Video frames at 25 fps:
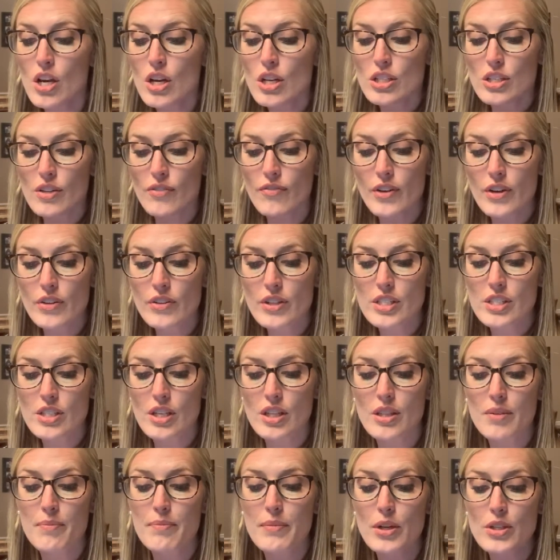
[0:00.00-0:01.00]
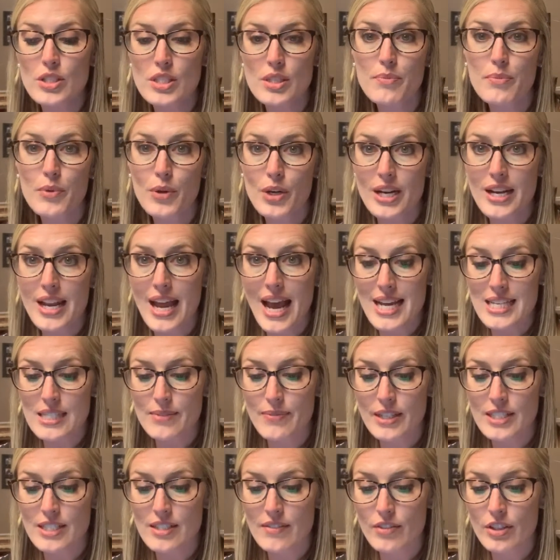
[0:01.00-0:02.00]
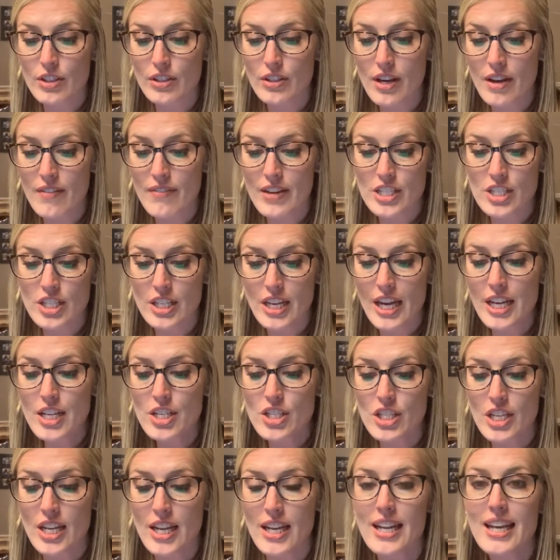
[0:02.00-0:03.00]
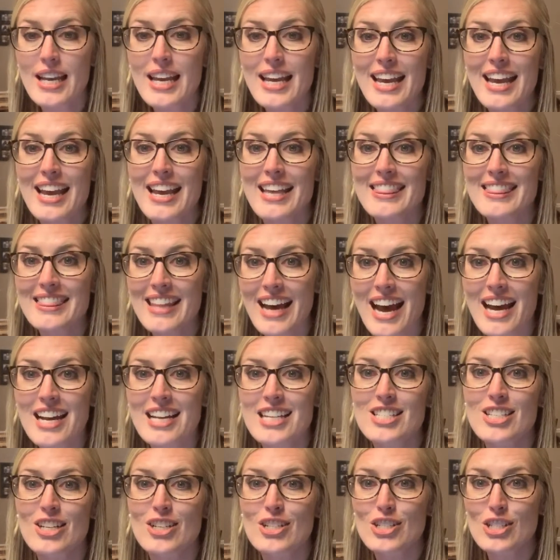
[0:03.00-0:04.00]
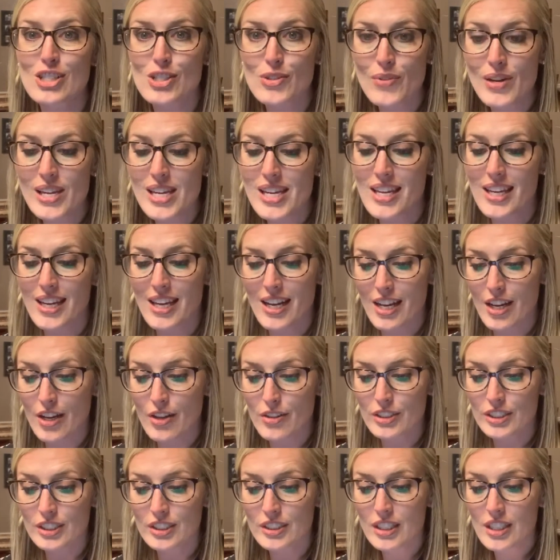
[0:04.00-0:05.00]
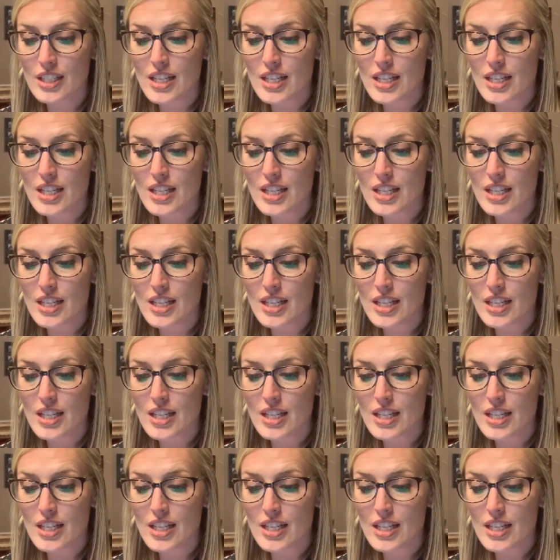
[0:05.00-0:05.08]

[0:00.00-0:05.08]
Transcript: to focus on the most important aspect of education, and that is our sweet kiddos.